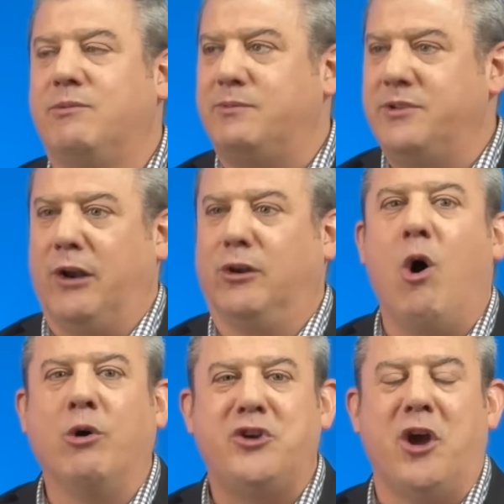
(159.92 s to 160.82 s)

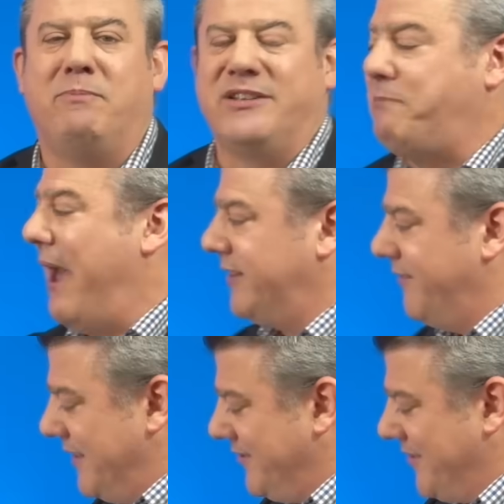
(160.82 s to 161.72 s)
long-term perspective,
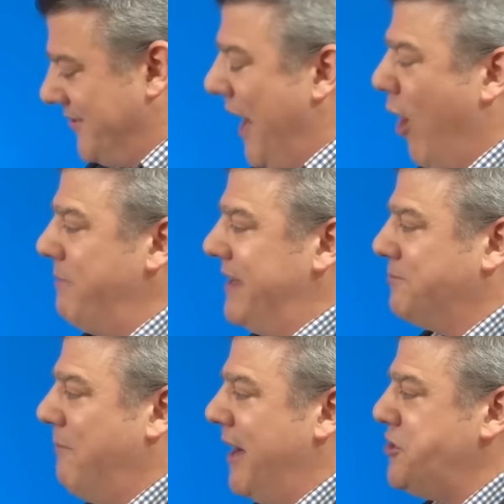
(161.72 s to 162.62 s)
this doesn't help me as
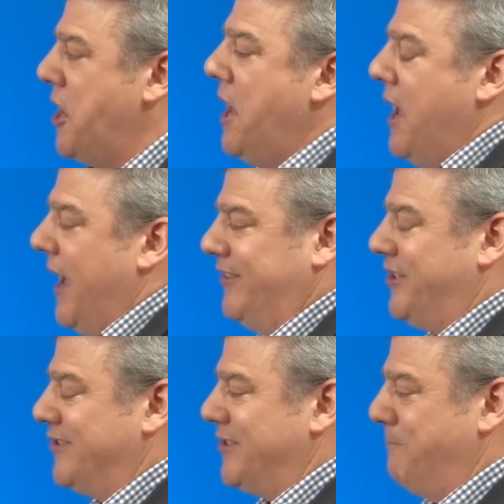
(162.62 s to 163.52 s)
much as
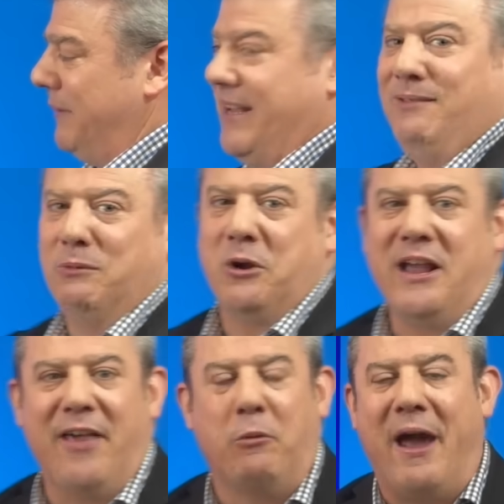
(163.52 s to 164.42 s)
just simply
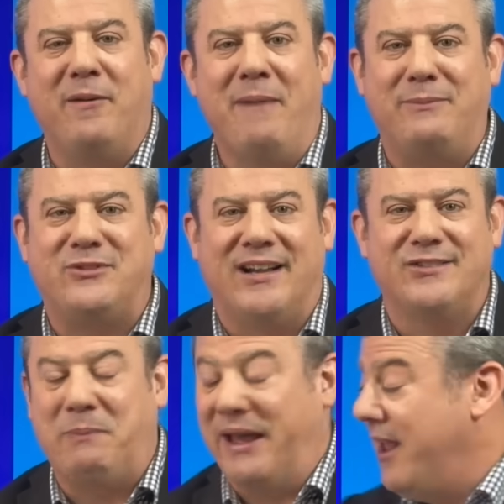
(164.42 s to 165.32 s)
looking at the weather maps does,
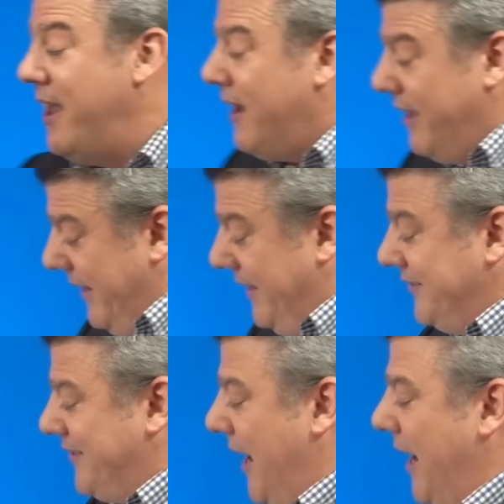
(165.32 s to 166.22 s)
but it
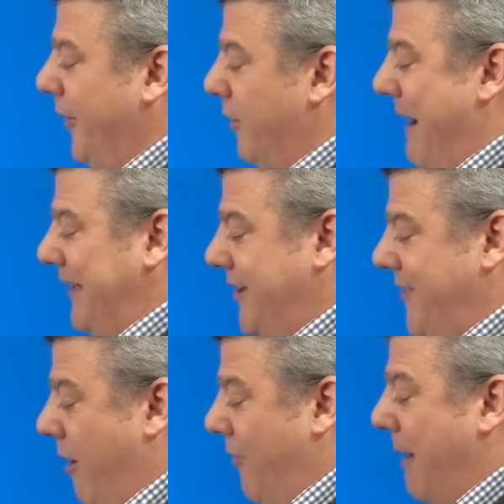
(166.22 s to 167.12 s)
is a little messy
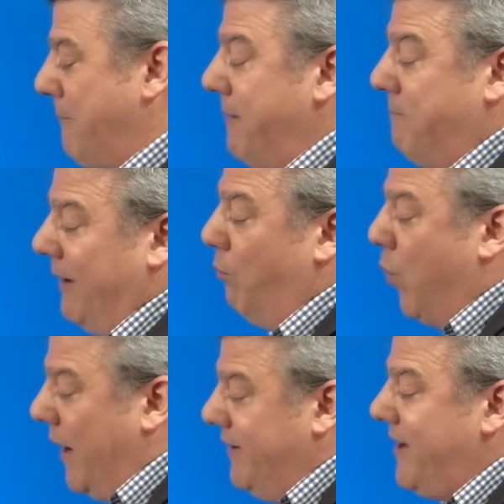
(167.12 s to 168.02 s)
there, and that may mean
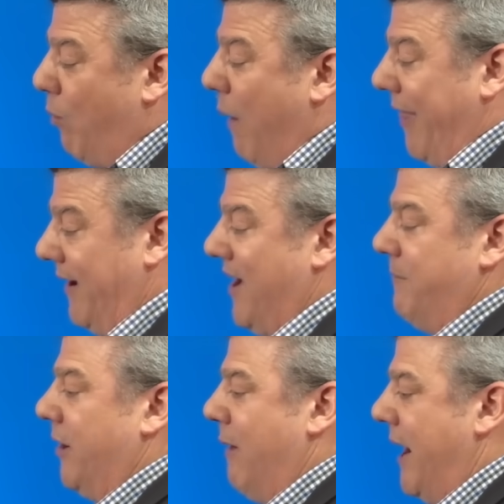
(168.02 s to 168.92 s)
windier weather
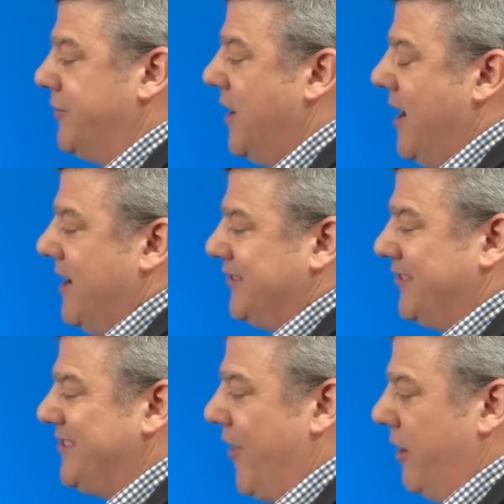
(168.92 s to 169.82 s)
coming around the
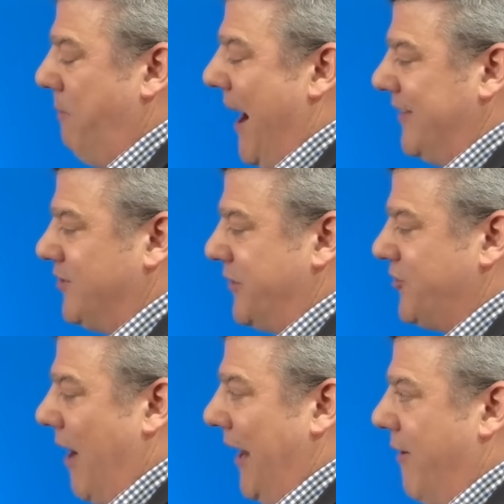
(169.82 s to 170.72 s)
southern parts of Australia